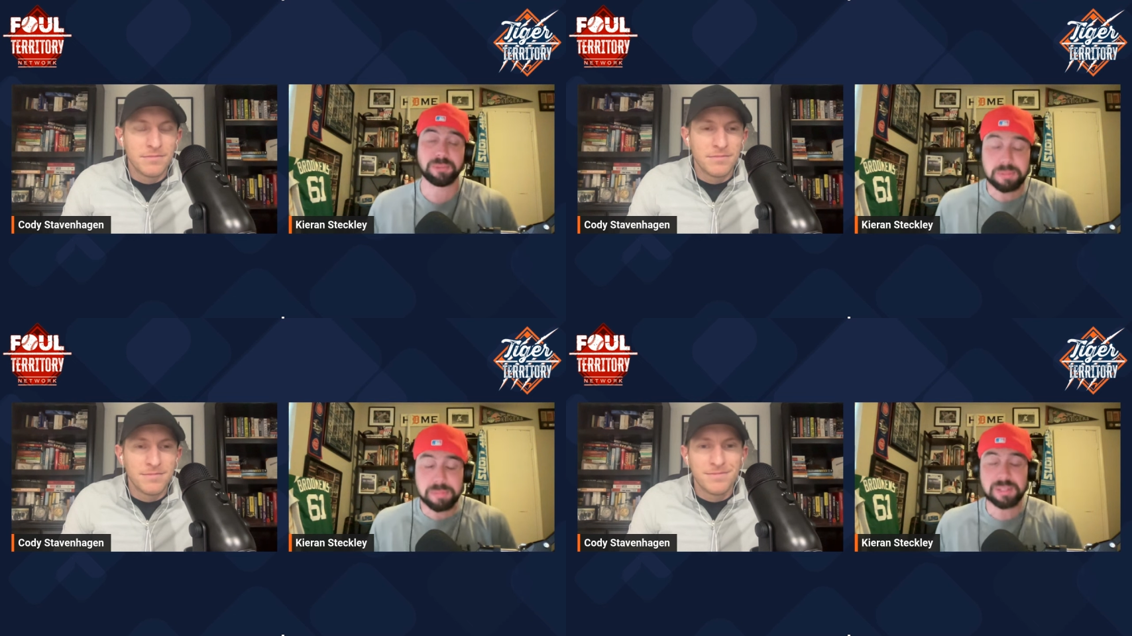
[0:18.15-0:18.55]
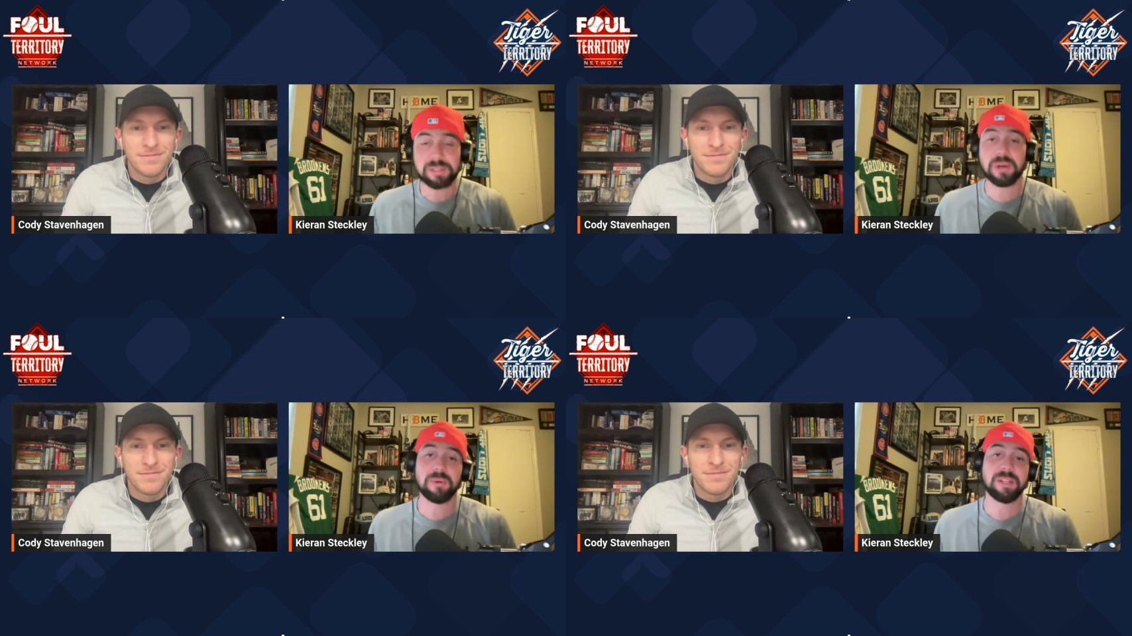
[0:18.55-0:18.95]
Speaker 1: With me, as
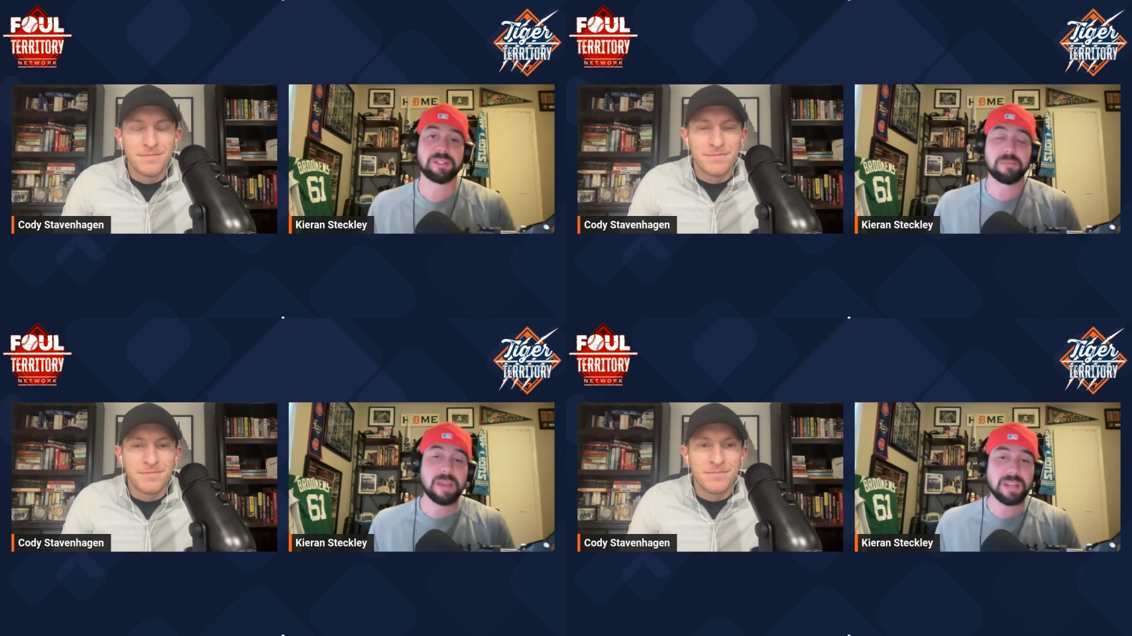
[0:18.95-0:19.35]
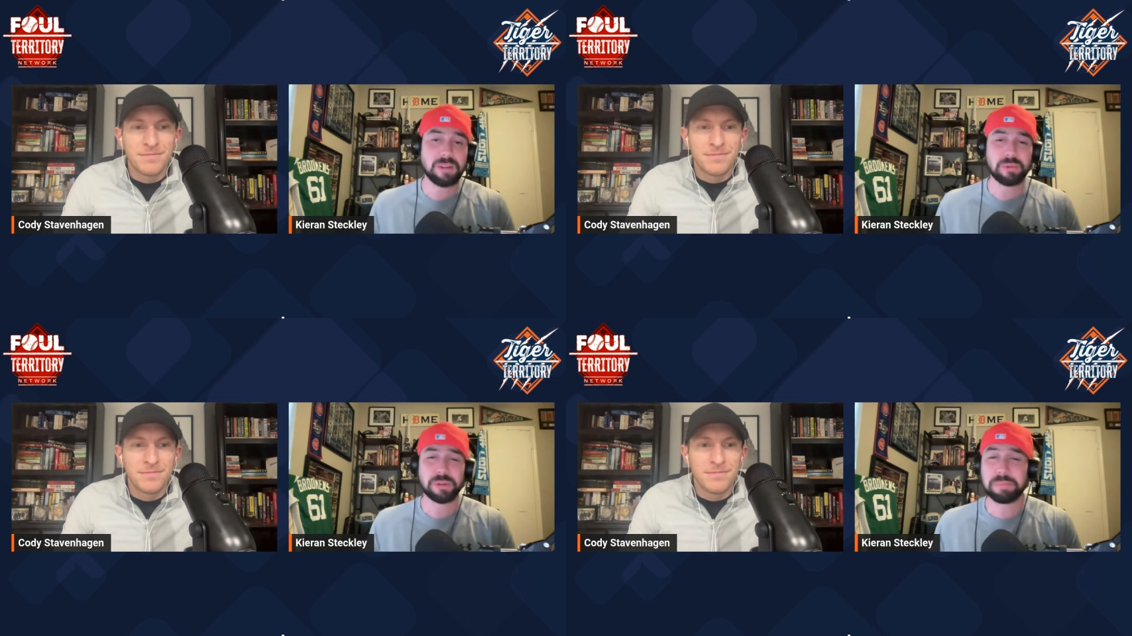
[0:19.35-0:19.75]
always, is a man
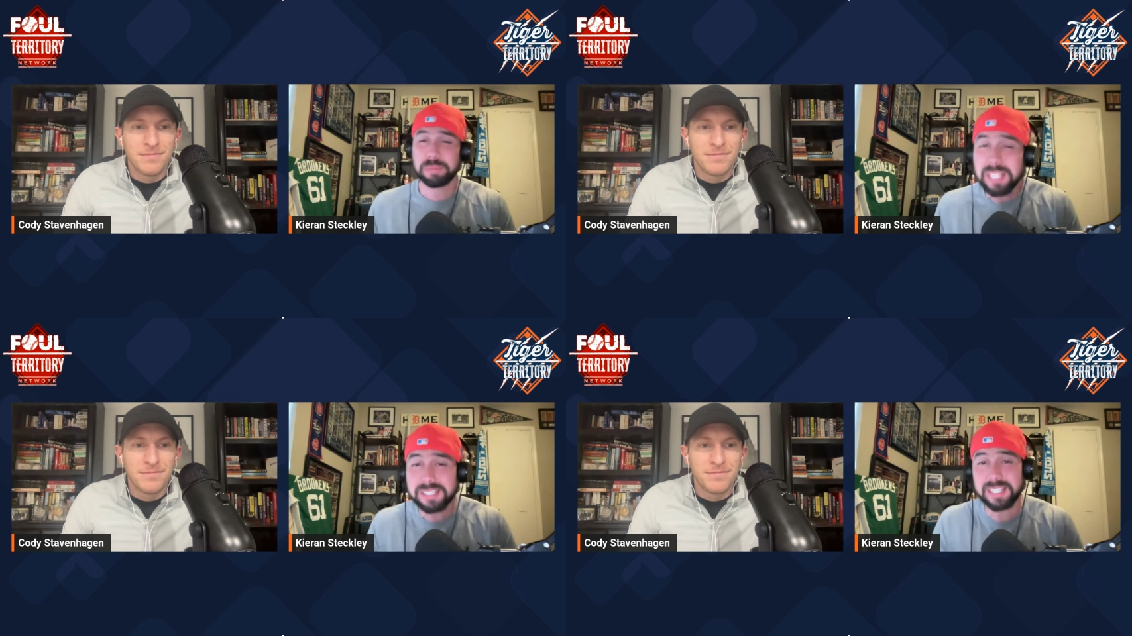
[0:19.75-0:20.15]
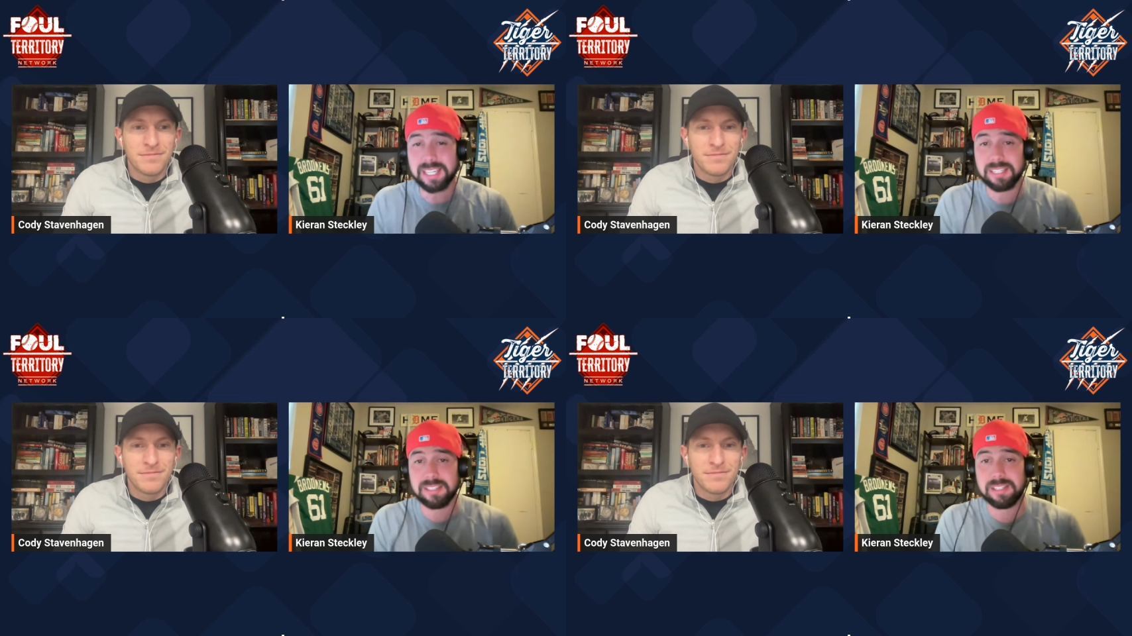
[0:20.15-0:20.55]
who
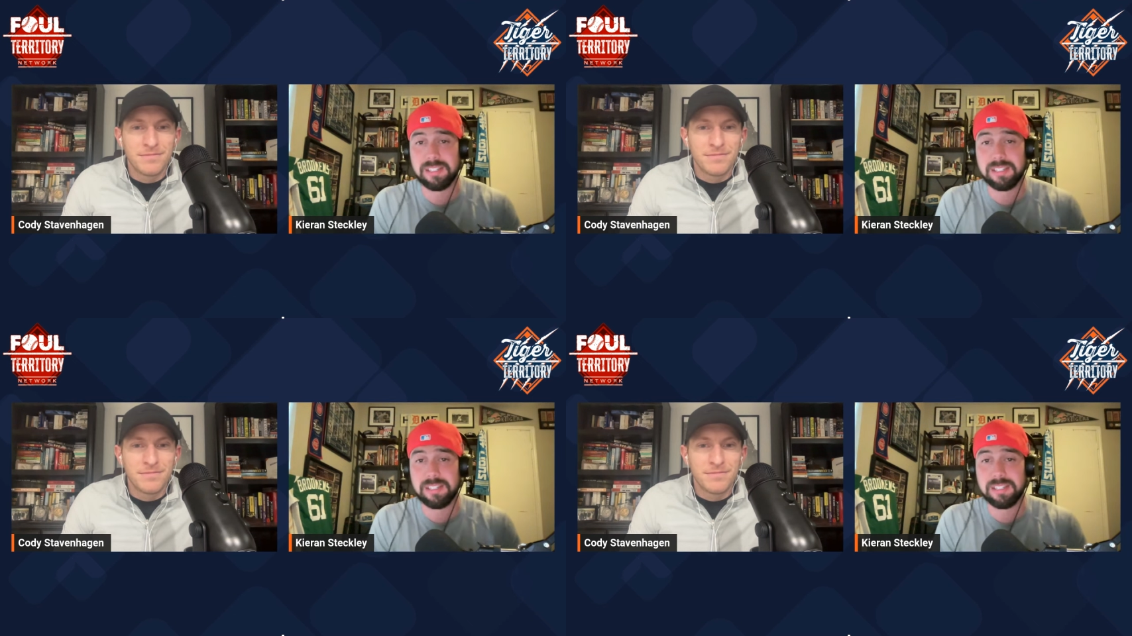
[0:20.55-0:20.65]
completely